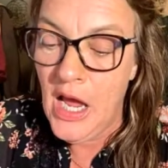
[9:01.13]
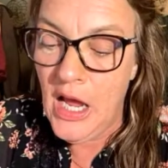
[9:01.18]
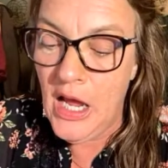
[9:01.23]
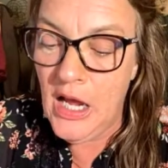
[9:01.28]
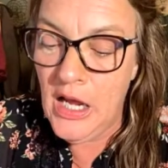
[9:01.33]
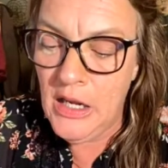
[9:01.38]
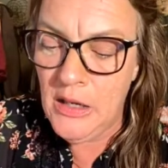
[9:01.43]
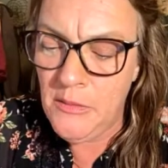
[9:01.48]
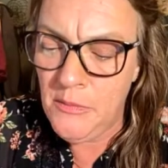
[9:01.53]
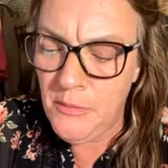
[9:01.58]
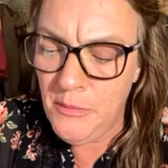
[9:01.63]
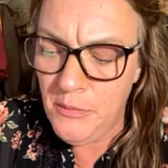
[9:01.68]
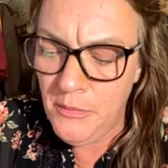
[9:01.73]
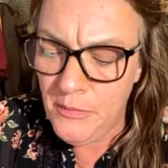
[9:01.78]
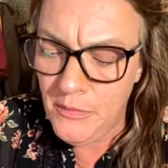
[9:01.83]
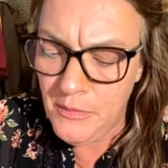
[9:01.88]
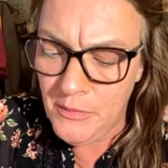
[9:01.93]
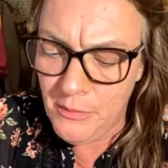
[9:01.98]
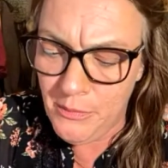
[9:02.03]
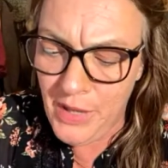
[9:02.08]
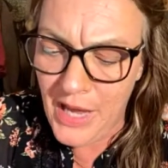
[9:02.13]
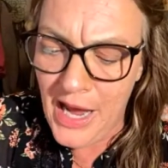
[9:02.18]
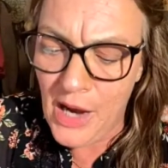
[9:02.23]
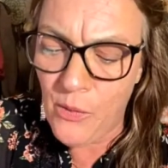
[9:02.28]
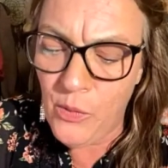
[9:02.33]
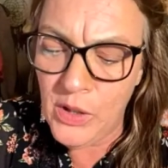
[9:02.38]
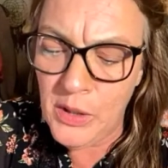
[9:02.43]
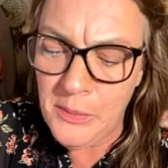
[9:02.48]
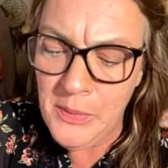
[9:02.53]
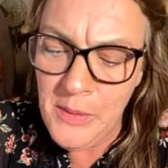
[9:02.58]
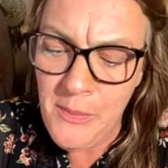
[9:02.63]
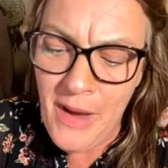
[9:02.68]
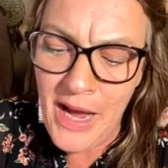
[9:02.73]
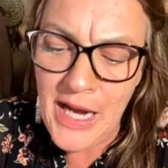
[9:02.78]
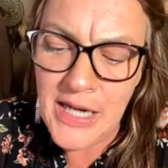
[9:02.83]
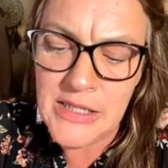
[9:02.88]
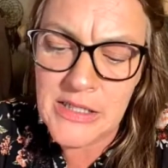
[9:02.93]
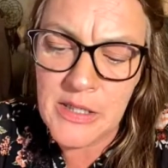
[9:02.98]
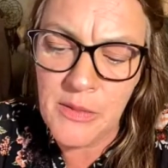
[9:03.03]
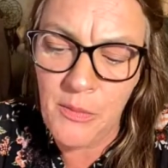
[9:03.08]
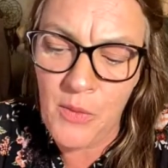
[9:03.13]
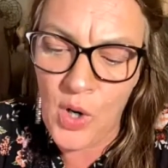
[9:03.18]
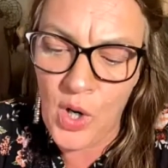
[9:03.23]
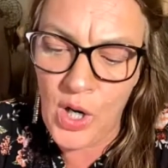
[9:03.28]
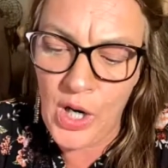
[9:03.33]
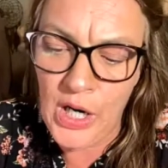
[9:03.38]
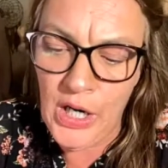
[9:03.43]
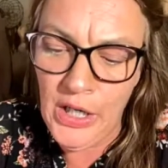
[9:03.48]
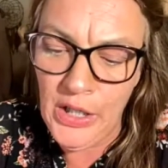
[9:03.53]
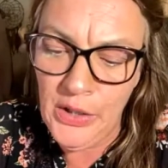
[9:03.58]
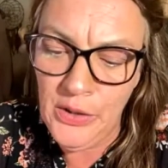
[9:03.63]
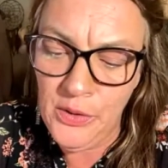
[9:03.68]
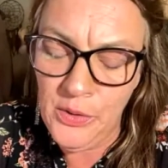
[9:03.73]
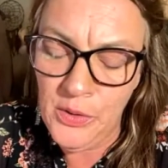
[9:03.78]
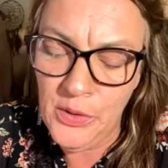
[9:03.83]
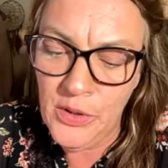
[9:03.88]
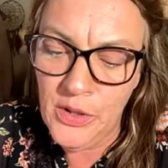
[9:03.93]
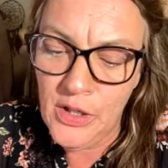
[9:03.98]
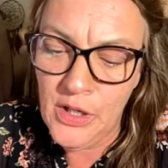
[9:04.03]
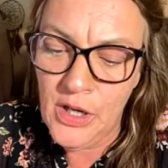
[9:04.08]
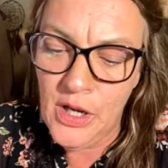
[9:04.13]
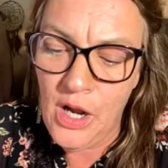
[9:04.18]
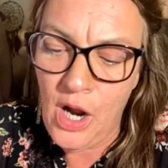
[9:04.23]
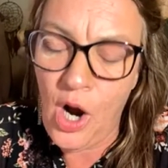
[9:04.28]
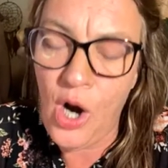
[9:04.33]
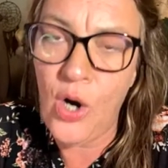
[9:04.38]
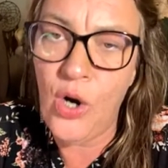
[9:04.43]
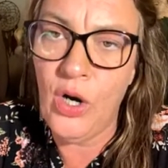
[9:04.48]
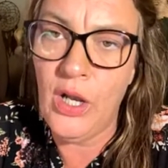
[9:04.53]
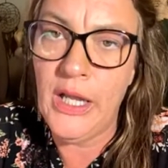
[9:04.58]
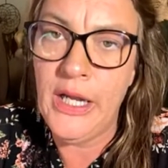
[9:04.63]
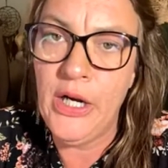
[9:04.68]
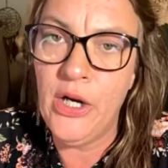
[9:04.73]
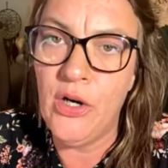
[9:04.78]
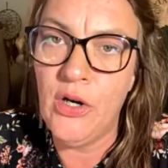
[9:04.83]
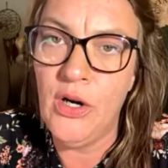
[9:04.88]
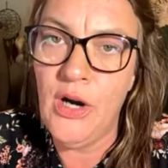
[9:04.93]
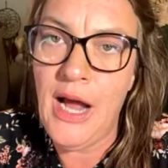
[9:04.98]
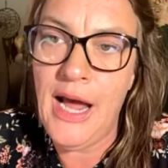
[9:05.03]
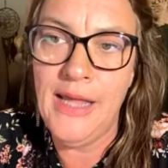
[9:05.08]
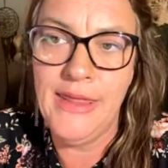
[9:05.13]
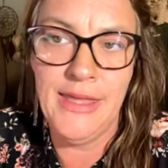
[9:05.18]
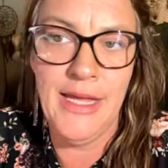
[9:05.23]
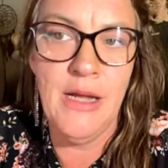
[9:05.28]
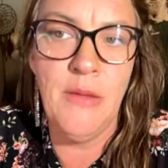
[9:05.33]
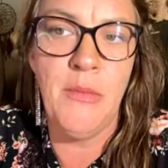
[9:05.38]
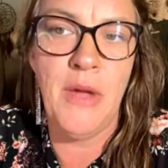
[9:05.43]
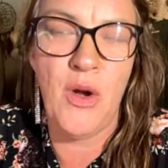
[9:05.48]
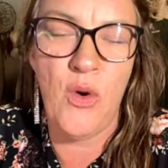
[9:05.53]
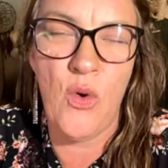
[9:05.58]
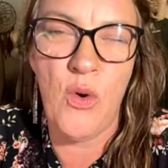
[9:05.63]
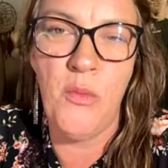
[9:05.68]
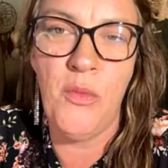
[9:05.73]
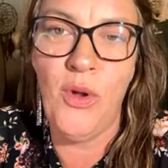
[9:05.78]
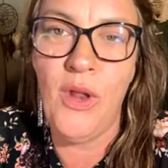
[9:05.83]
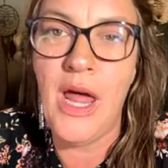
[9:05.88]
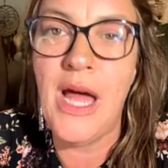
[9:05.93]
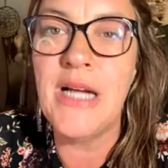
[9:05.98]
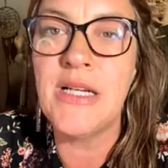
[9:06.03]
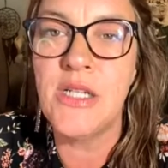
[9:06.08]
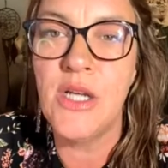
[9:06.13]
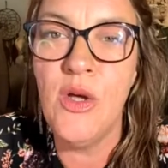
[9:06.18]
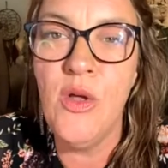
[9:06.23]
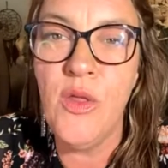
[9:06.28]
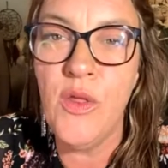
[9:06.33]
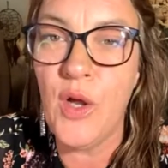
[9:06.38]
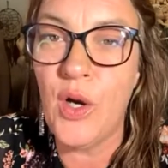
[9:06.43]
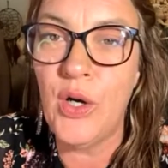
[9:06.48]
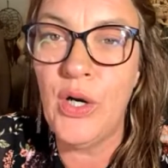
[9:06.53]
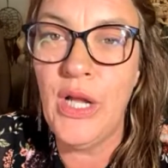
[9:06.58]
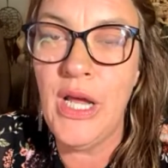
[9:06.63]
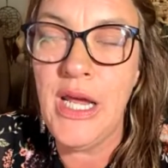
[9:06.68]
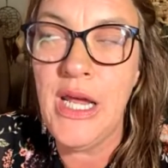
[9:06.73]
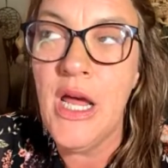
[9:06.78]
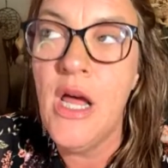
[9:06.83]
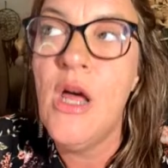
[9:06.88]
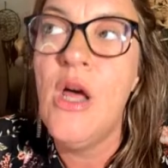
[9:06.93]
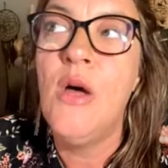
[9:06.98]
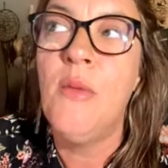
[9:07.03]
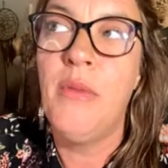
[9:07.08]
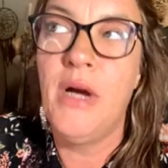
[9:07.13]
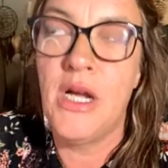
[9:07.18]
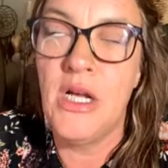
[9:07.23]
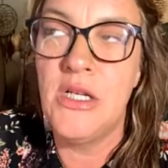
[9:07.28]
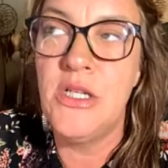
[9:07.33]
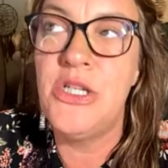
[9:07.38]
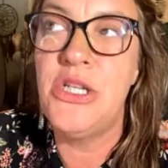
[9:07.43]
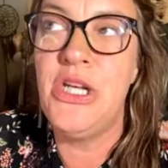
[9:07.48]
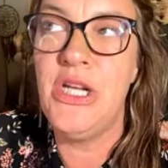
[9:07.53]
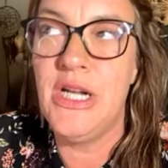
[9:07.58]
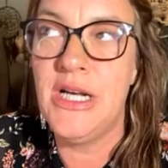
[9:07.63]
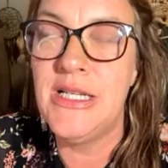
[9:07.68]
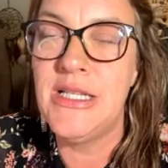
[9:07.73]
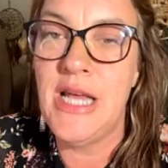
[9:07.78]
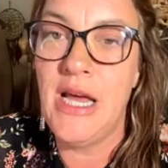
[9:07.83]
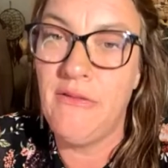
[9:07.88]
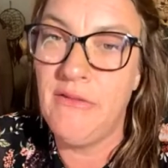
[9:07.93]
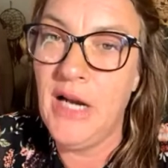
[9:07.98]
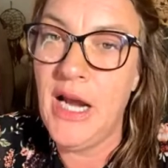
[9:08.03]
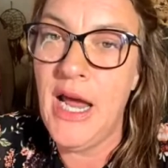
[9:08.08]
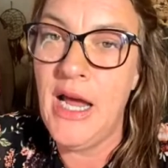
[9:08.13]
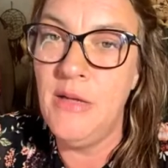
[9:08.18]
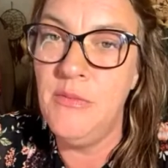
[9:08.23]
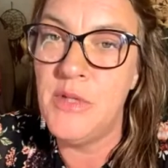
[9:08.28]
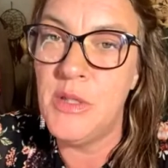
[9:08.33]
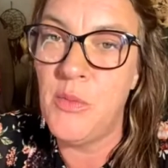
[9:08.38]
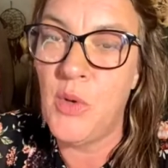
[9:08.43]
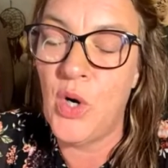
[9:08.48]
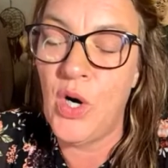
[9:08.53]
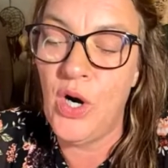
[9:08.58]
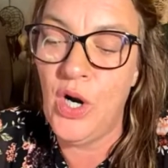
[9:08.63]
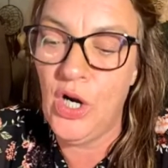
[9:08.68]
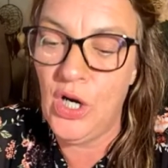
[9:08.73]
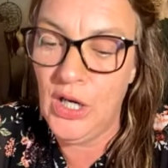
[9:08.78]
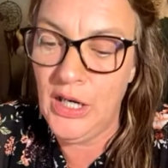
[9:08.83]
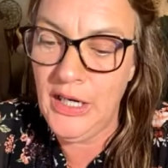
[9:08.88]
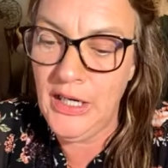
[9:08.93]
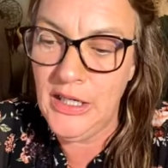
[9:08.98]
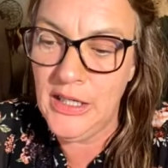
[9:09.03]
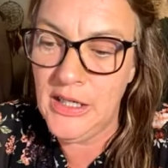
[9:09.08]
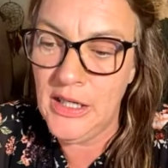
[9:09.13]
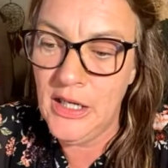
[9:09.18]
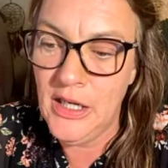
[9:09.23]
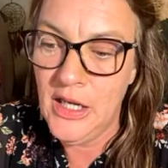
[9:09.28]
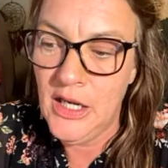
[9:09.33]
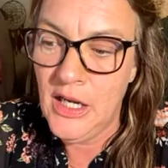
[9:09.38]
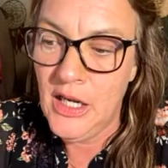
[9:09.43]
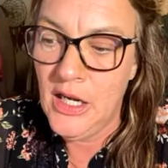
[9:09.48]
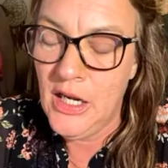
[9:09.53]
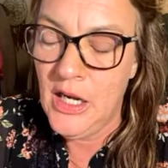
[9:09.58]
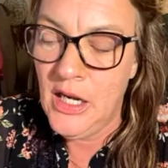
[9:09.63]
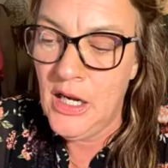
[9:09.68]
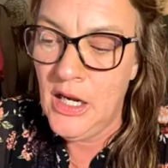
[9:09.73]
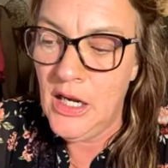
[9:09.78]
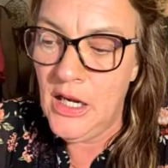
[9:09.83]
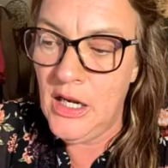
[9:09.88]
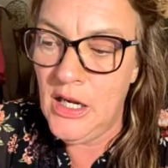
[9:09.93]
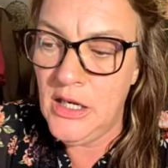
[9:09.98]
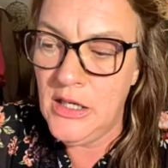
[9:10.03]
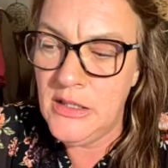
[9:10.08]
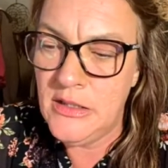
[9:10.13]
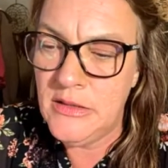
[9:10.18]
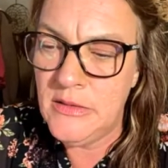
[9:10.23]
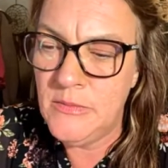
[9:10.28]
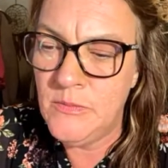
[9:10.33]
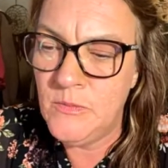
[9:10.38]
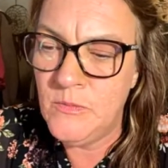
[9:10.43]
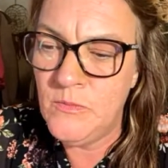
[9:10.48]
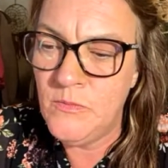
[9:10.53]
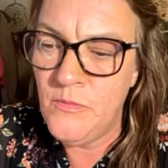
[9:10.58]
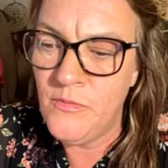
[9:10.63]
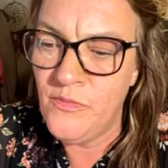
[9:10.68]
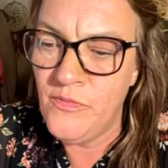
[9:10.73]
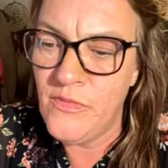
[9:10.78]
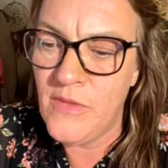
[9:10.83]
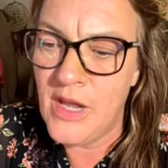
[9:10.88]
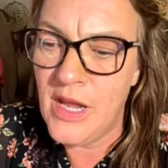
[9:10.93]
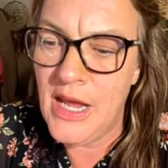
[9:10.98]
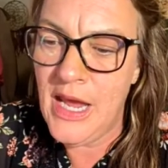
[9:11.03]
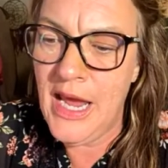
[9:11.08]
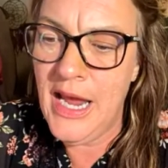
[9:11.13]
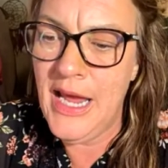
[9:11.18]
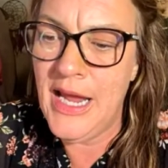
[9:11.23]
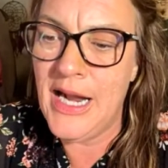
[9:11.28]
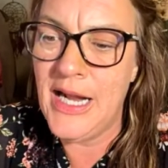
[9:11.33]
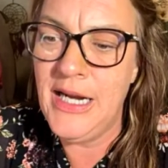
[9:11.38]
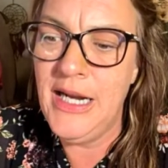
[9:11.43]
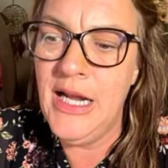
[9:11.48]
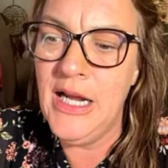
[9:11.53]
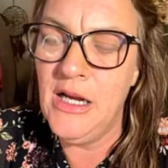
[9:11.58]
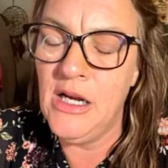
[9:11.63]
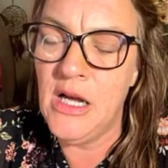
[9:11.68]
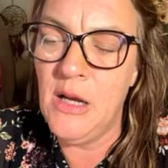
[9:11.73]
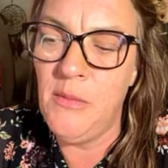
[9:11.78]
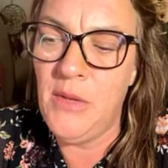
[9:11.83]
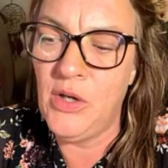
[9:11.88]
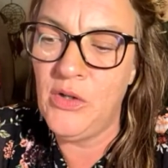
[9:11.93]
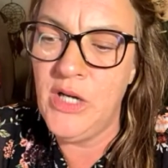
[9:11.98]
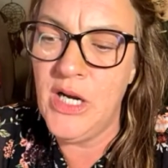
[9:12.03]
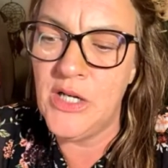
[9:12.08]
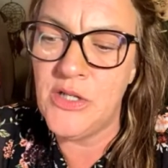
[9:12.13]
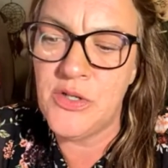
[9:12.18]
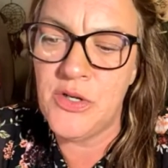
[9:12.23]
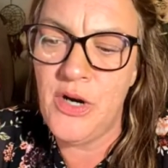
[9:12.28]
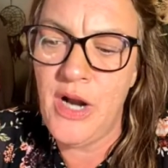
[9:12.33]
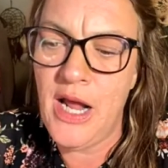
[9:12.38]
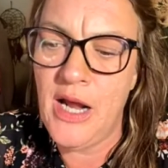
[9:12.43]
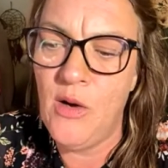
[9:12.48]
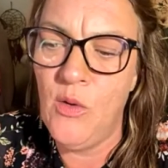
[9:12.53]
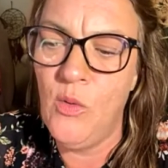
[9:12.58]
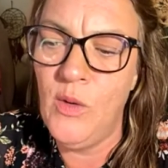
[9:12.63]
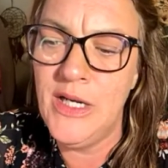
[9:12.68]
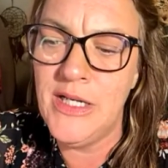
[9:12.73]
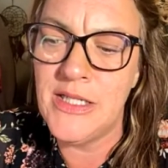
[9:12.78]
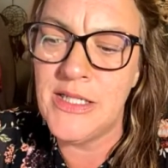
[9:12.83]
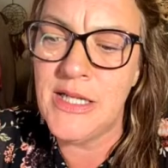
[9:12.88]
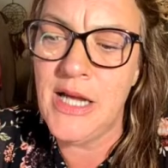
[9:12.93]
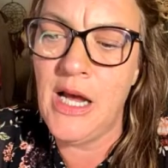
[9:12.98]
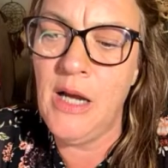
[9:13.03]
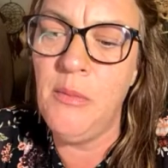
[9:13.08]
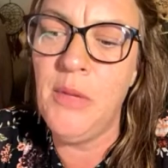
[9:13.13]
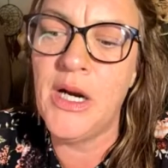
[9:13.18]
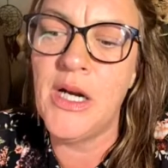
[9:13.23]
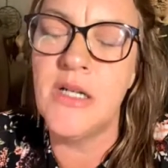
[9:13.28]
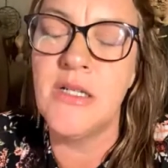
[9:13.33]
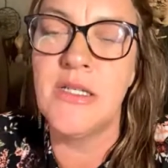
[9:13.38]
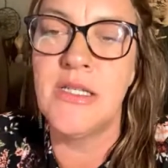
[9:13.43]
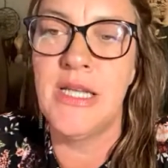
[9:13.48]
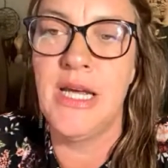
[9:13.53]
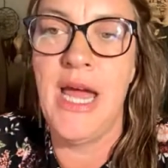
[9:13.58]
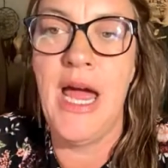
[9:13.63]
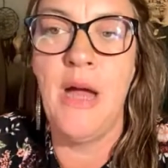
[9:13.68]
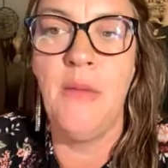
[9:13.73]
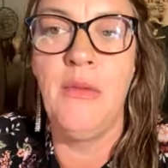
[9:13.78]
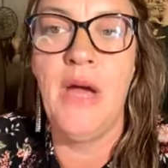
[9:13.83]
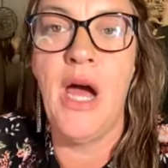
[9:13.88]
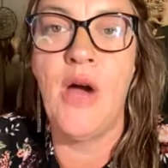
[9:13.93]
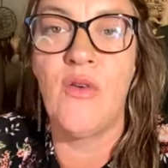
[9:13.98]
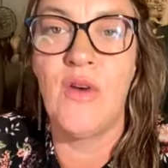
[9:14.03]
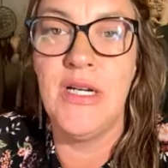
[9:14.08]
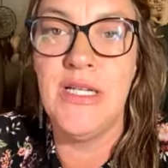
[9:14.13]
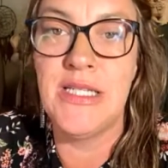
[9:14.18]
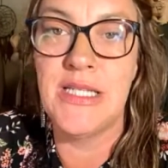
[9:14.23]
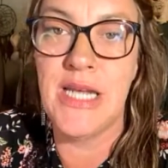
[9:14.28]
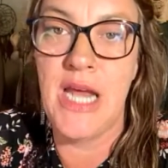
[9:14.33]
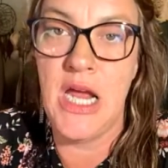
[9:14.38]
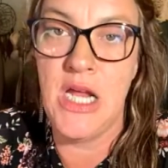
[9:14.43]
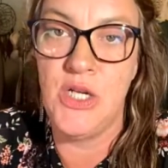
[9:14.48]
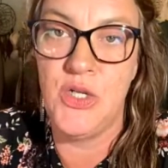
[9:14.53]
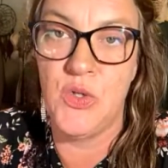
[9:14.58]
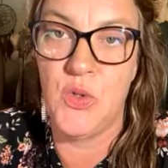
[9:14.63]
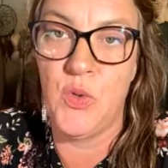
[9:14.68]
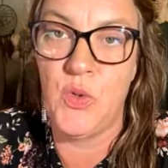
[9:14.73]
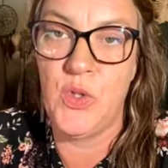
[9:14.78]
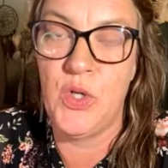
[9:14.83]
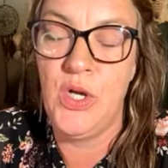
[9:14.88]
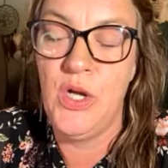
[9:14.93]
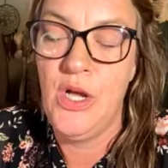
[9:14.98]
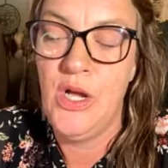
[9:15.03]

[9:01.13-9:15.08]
But I will be back tomorrow. Earlier, I think my normal like 2:30, because she does have a game tomorrow night. And I didn't come on yesterday on Wednesday because the game got rescheduled